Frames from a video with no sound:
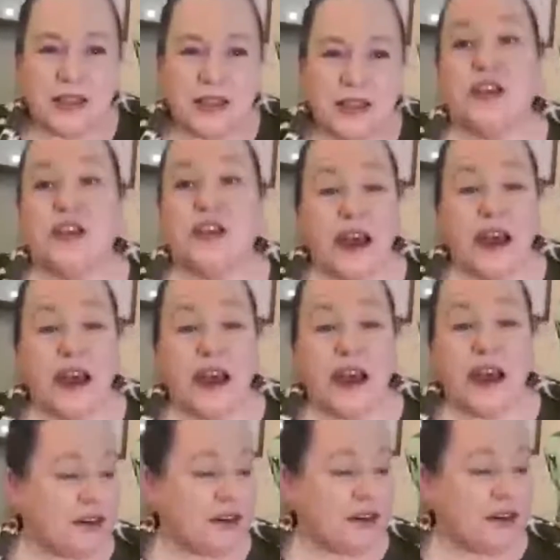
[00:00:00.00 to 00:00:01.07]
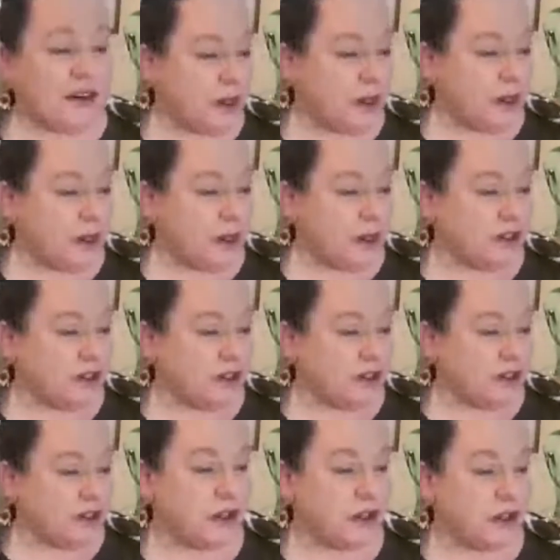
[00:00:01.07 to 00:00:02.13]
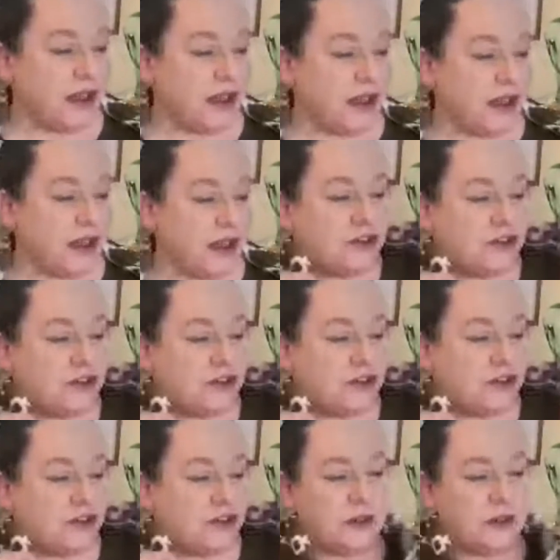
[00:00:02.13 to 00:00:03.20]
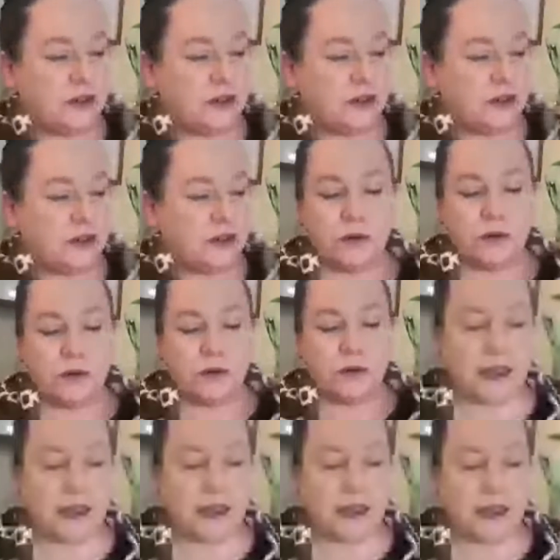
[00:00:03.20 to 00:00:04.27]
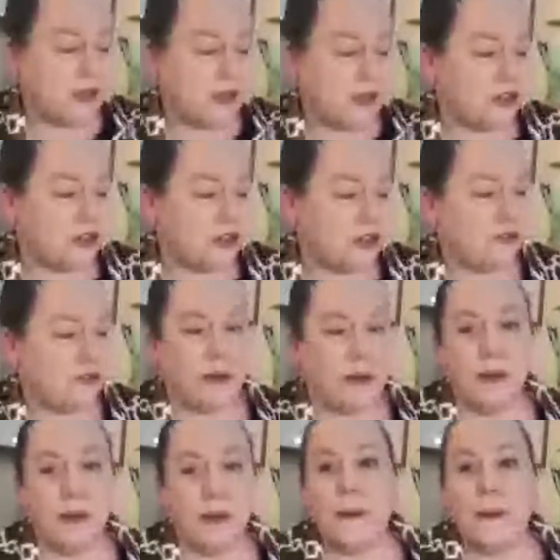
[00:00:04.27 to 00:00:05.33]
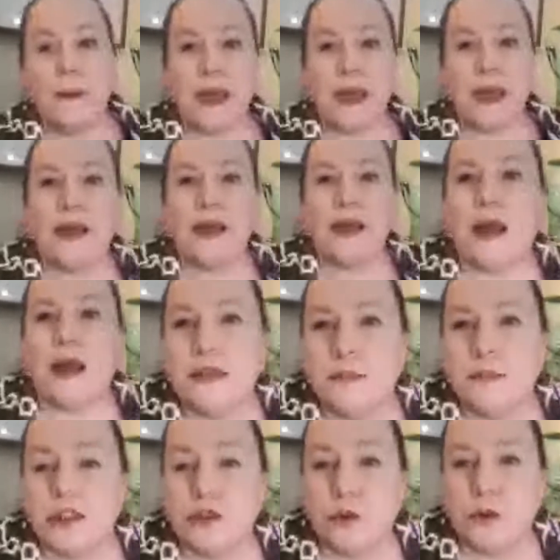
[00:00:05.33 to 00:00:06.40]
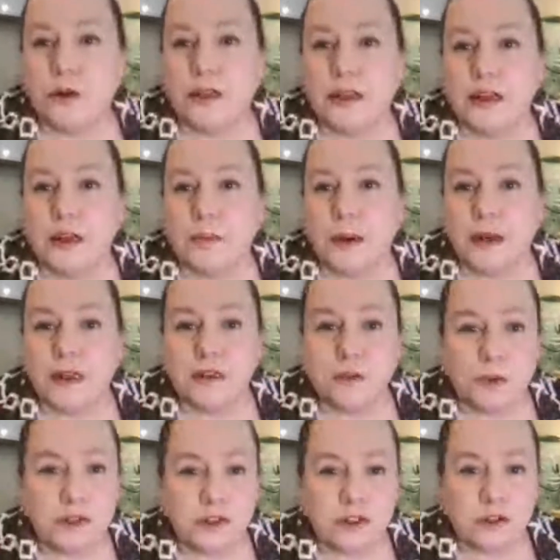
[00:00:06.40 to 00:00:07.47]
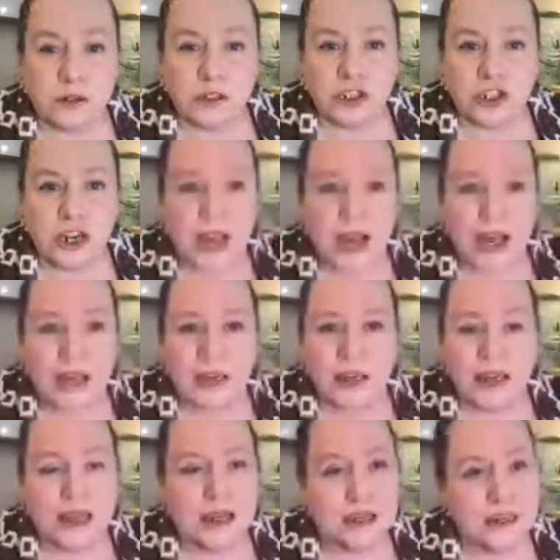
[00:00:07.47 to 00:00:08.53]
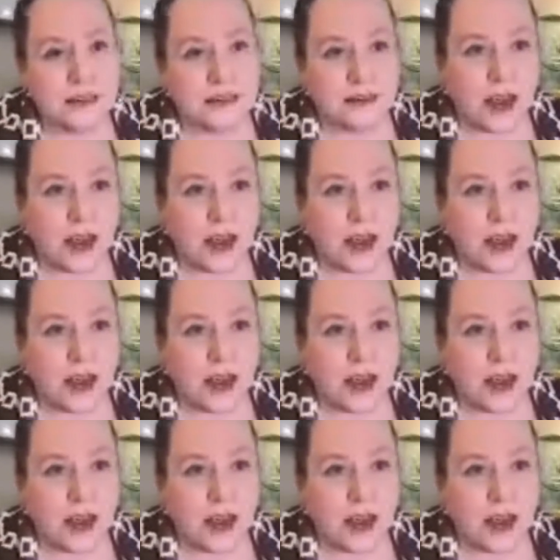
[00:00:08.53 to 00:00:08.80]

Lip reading: to go ahead and do the drawings. I'm going to show you real quick again what you can choose from. And I need to make sure that Nightbot is registering the chat, and it is not.